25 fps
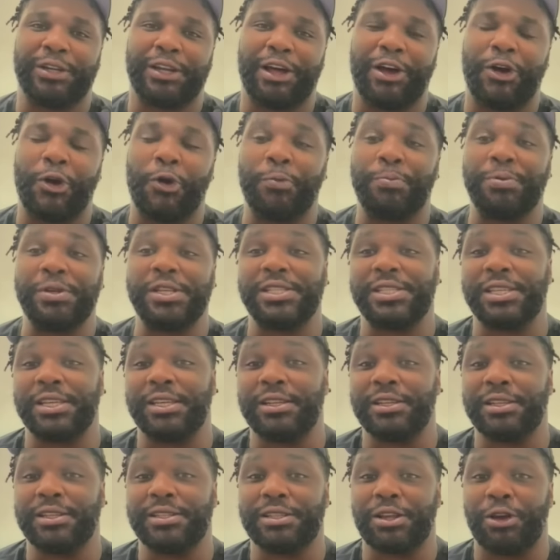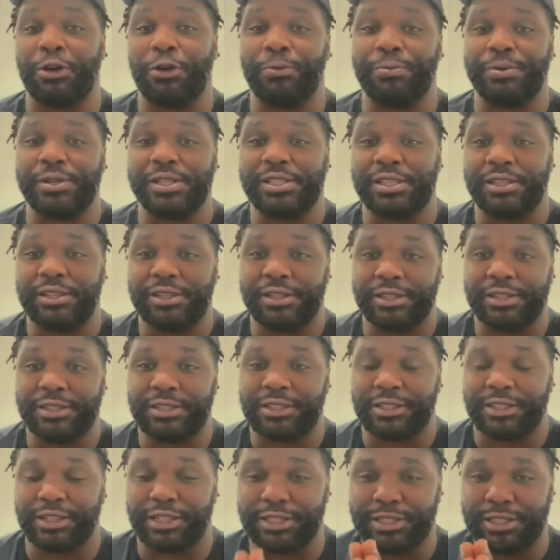And I hope he see this. I hope he see this,
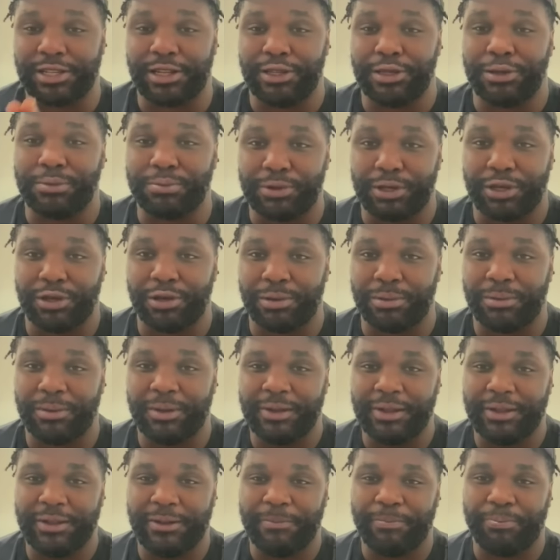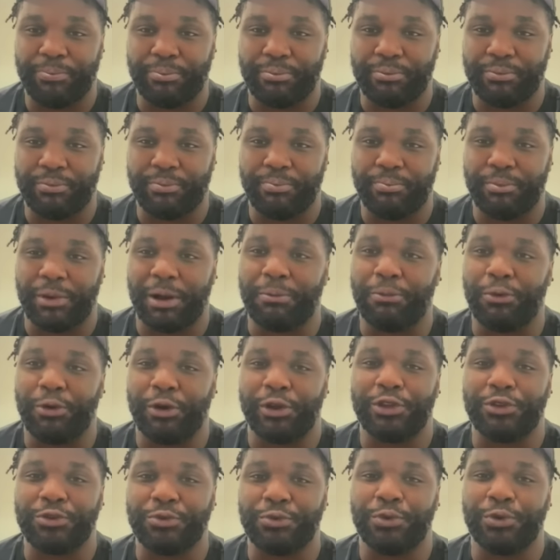and it's clipped up. My boy,
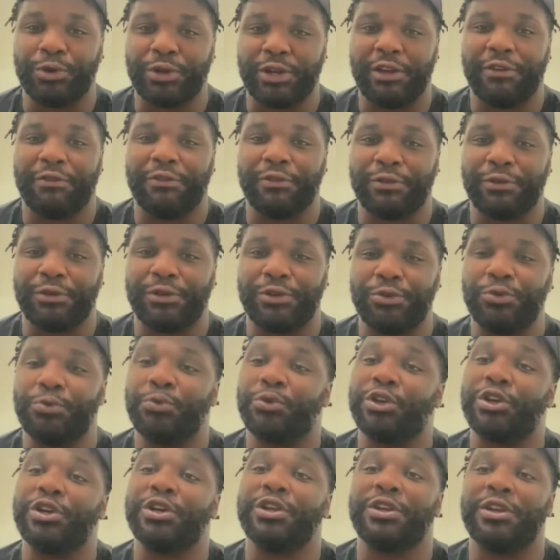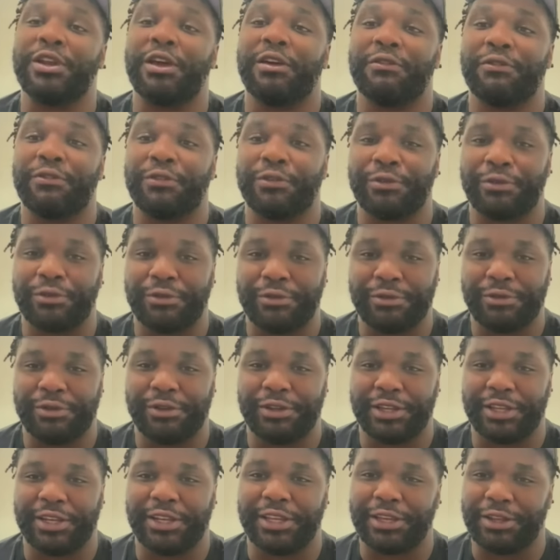you will never, you could never
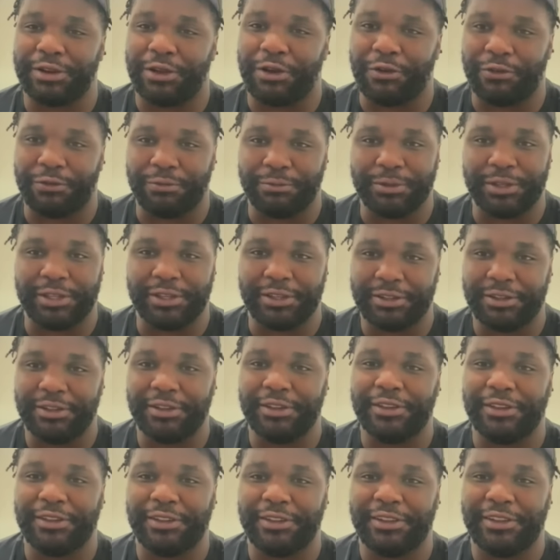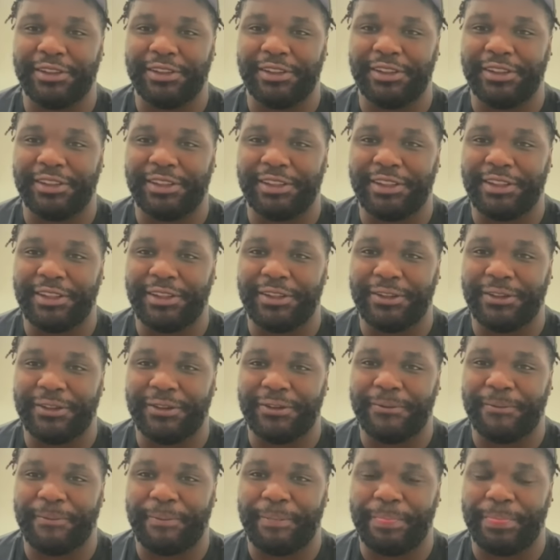get it off.
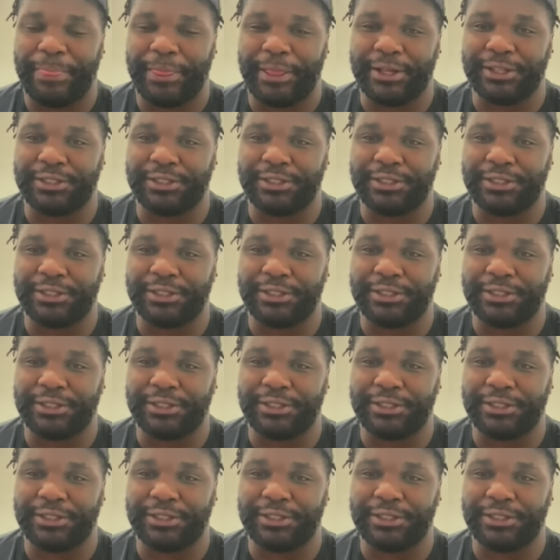You could